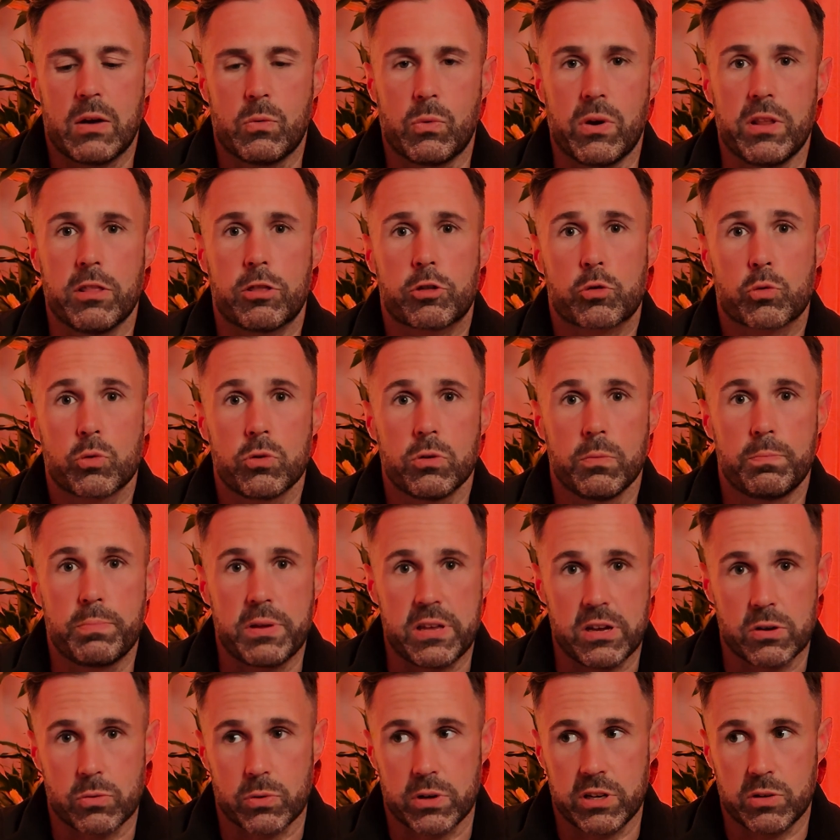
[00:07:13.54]
went through a
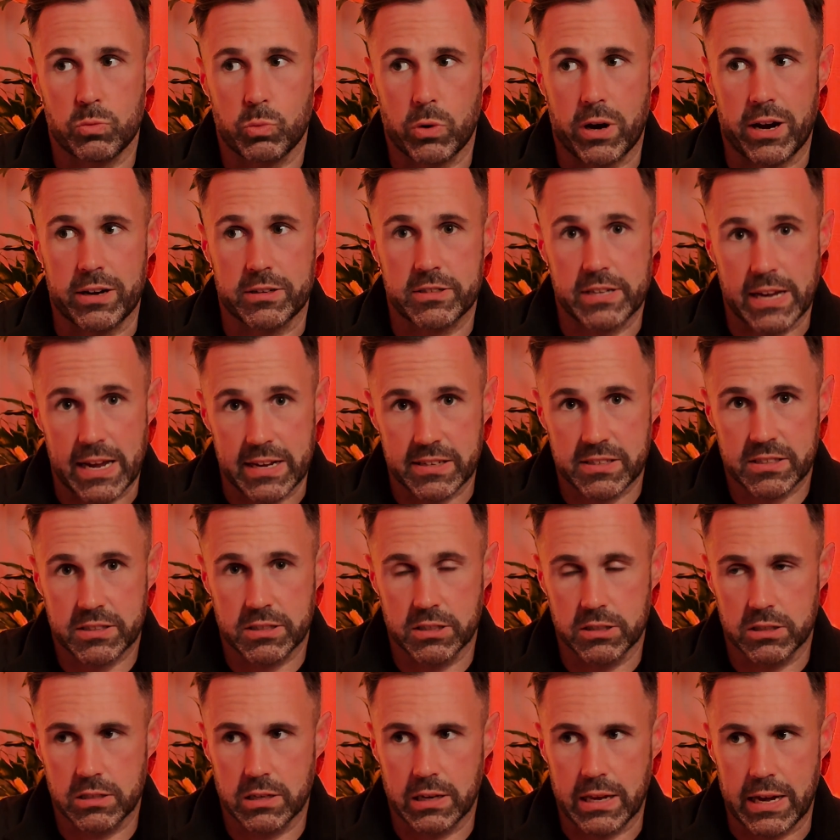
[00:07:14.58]
period where I
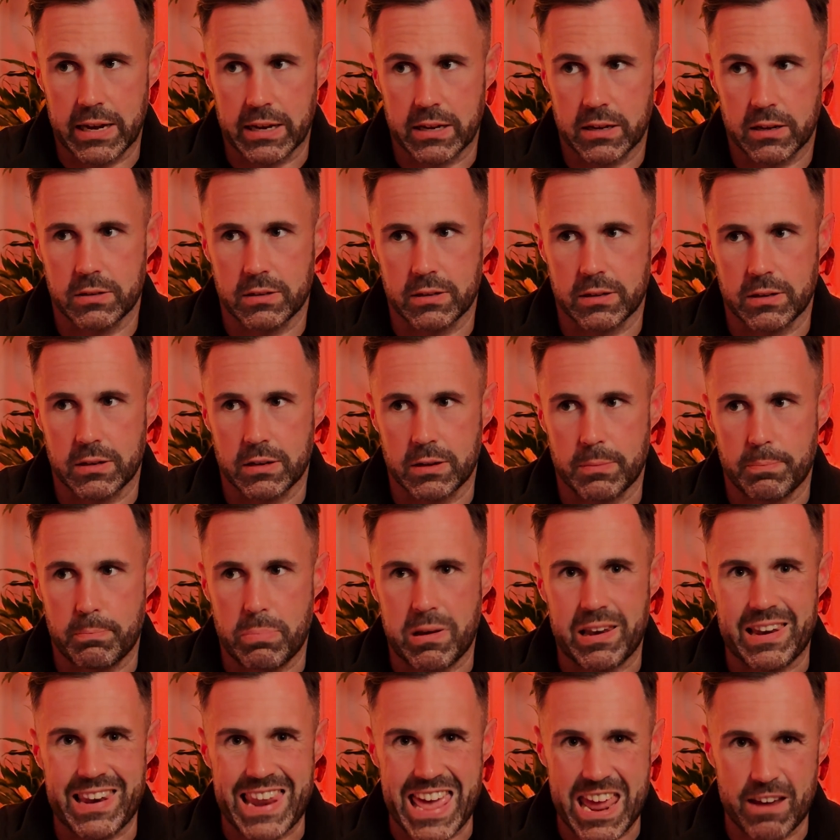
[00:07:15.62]
tested like the
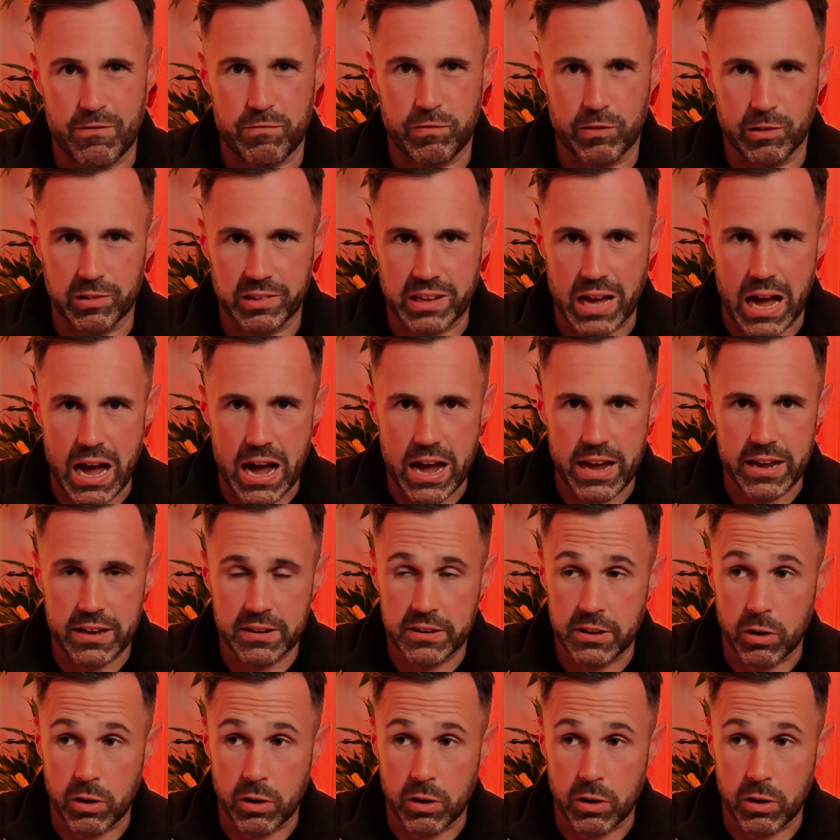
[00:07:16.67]
playful guy,